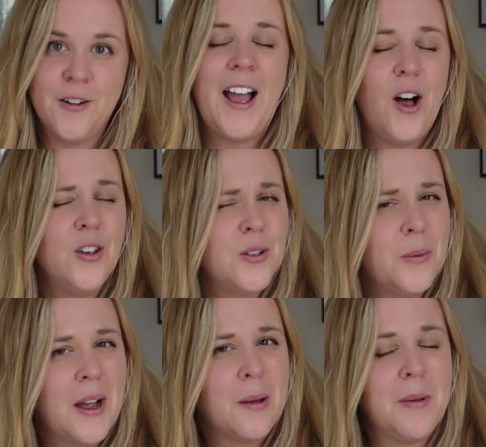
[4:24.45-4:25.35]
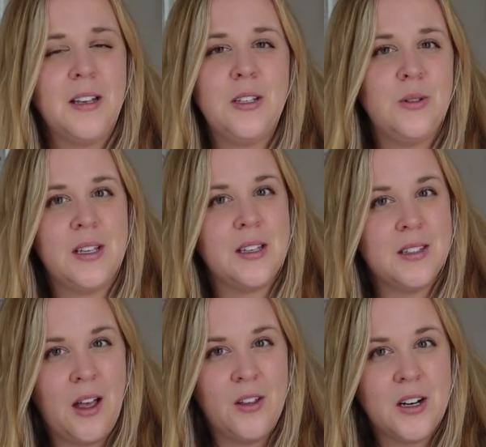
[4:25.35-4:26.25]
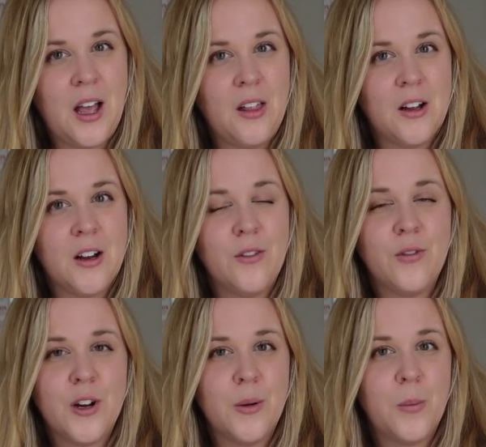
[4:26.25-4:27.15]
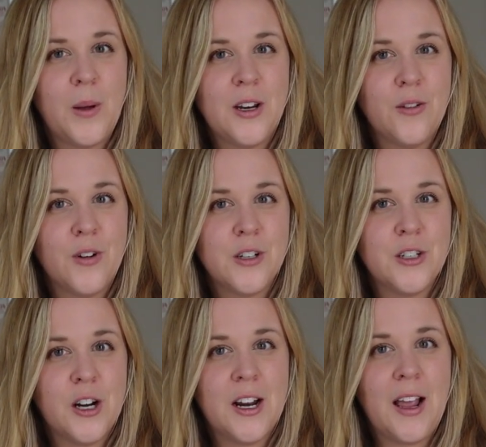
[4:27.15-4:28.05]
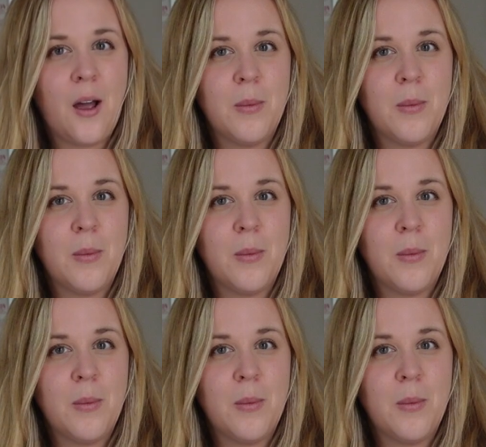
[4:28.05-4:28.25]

I also recommend using a solid color for when you're first starting out,